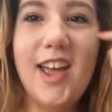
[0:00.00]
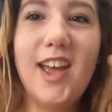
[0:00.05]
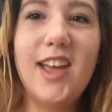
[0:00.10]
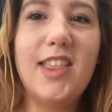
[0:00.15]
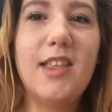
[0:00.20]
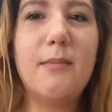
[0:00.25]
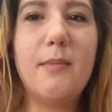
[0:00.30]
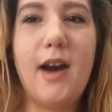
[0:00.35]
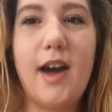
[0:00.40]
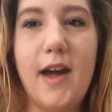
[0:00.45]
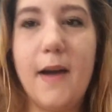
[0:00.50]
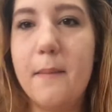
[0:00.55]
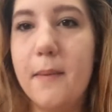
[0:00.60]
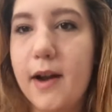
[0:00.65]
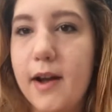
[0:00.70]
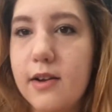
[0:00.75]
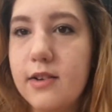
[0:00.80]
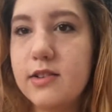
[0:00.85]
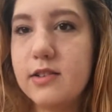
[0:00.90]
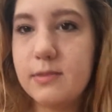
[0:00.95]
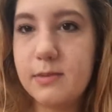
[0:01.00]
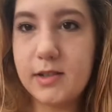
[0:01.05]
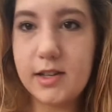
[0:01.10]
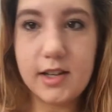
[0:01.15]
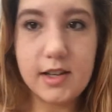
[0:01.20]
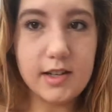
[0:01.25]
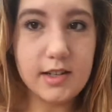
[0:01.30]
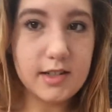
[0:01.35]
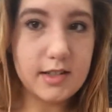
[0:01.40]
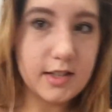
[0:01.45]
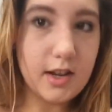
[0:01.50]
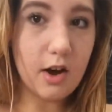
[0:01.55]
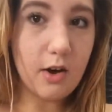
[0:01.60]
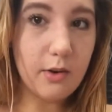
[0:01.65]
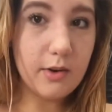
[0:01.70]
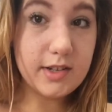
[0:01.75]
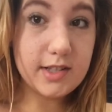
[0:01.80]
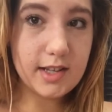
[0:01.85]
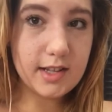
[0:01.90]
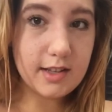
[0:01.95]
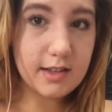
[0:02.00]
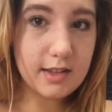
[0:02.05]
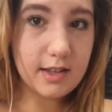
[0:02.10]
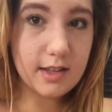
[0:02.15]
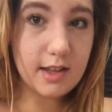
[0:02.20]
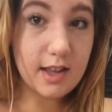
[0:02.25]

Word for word: and then my eyebrows because you always get